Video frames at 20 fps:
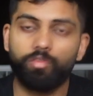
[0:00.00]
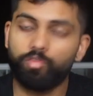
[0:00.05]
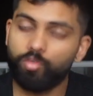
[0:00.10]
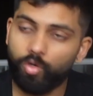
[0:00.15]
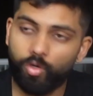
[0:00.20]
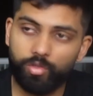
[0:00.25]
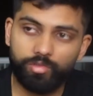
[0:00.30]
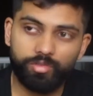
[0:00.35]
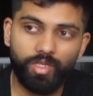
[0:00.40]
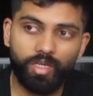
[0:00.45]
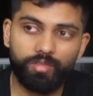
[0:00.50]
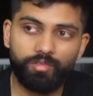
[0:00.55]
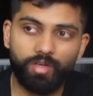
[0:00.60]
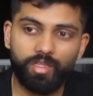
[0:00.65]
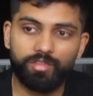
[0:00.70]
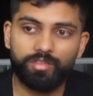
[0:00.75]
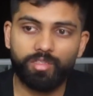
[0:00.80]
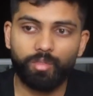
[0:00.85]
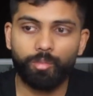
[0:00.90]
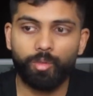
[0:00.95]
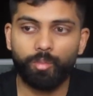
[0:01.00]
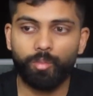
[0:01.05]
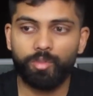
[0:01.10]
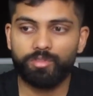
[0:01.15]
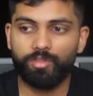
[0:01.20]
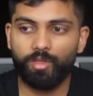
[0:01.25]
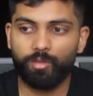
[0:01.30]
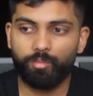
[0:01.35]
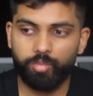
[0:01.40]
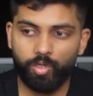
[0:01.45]
Of course, you have other
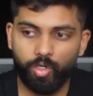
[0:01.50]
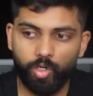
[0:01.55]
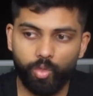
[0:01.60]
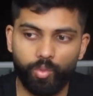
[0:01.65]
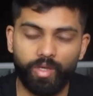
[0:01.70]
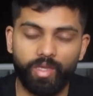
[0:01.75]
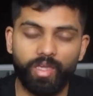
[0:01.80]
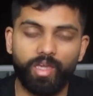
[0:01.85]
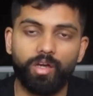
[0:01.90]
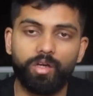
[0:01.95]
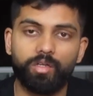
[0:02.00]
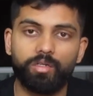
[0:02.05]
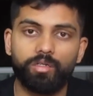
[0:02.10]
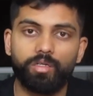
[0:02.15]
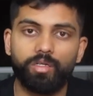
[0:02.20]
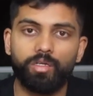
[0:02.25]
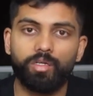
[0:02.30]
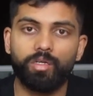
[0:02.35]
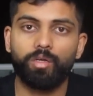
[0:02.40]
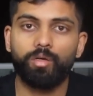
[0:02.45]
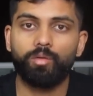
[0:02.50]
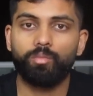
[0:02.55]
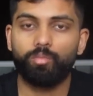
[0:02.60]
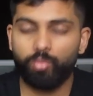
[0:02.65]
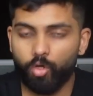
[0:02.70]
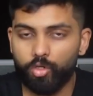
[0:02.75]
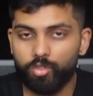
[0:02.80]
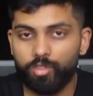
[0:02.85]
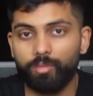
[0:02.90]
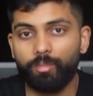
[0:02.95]
supplements like pre-workout,
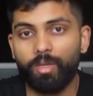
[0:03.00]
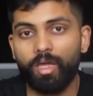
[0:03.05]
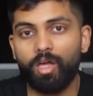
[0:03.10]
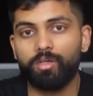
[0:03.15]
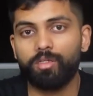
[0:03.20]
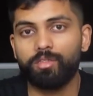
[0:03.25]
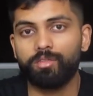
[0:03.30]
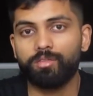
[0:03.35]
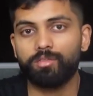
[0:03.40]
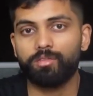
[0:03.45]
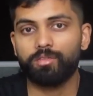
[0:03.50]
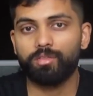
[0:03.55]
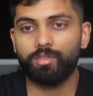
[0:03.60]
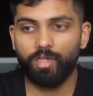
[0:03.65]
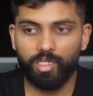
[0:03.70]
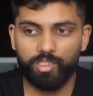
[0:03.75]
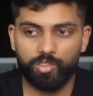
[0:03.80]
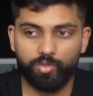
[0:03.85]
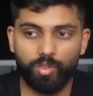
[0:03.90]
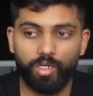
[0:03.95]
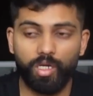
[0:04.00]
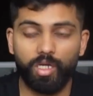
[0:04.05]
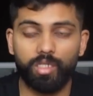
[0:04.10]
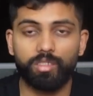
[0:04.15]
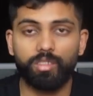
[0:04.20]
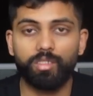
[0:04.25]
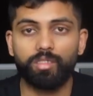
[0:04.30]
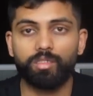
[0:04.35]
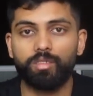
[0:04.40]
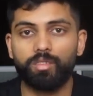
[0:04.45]
protein powders,
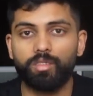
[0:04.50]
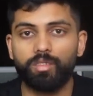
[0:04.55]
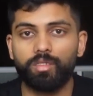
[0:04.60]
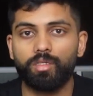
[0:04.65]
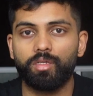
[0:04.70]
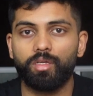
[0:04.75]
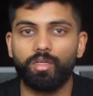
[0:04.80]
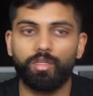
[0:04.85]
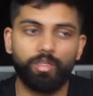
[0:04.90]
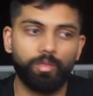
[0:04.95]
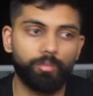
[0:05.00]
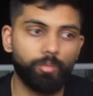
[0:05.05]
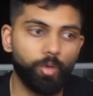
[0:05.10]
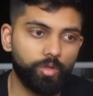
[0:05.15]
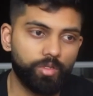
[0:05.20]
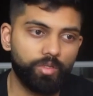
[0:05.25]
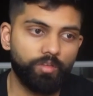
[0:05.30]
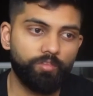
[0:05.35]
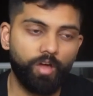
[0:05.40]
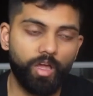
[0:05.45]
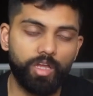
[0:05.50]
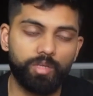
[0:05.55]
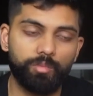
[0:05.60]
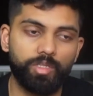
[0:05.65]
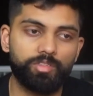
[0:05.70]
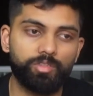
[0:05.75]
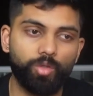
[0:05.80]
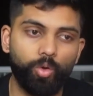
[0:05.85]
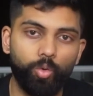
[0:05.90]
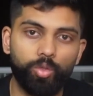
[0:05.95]
ashwagandha, your
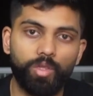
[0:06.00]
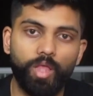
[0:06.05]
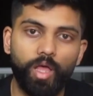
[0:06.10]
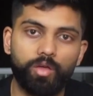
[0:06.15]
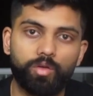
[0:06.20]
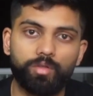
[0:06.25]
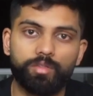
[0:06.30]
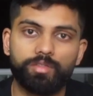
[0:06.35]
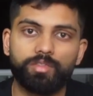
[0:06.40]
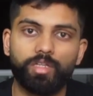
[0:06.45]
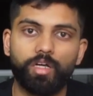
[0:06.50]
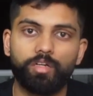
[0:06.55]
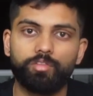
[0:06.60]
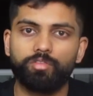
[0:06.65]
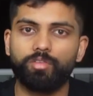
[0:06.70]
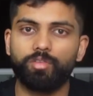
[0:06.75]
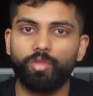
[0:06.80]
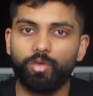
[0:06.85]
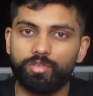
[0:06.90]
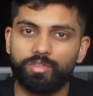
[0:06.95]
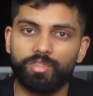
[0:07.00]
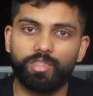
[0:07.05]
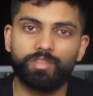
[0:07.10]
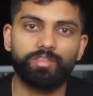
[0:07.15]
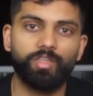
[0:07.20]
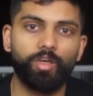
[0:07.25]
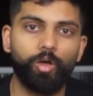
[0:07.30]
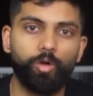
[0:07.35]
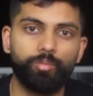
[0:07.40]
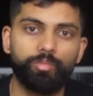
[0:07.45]
multivitamins, all that good stuff. Those
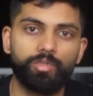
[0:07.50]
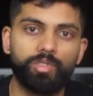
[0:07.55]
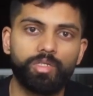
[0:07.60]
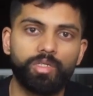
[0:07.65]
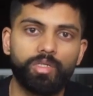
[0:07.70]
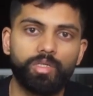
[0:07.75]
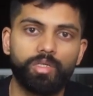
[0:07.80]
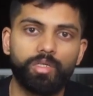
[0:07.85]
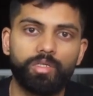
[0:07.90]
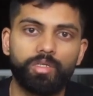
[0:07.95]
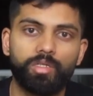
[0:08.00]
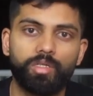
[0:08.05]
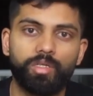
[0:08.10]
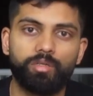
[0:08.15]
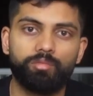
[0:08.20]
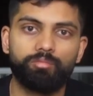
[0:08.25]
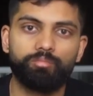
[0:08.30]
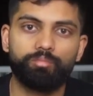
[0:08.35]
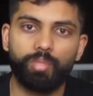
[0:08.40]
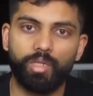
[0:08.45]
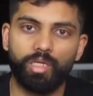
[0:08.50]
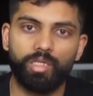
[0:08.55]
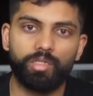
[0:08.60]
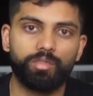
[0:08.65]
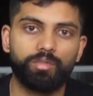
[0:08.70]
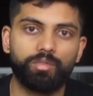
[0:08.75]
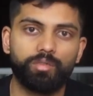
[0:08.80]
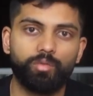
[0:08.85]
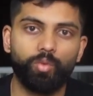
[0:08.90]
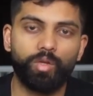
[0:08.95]
things help.
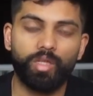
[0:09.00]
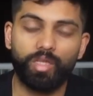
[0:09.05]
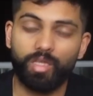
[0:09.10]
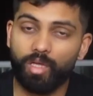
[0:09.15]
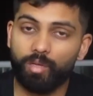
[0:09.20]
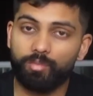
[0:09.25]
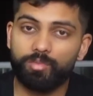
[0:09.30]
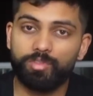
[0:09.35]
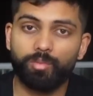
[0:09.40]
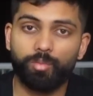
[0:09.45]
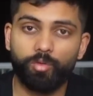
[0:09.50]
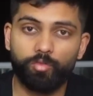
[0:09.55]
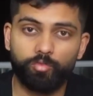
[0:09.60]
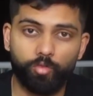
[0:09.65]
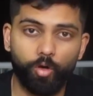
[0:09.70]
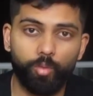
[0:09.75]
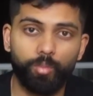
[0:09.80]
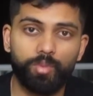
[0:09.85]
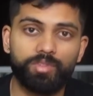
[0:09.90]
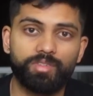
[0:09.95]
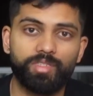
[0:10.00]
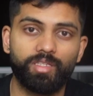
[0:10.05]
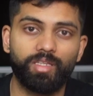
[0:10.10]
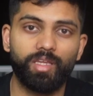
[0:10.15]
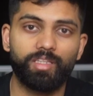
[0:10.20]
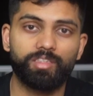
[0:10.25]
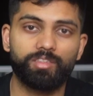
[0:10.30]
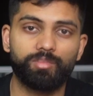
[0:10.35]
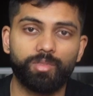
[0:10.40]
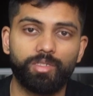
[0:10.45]
But when it comes to performance
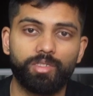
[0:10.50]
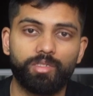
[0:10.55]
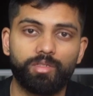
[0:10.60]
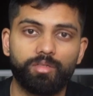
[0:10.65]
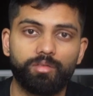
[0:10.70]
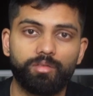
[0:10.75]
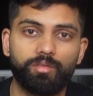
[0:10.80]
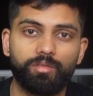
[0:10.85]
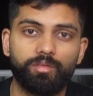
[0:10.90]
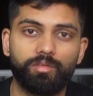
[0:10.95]
enhancement,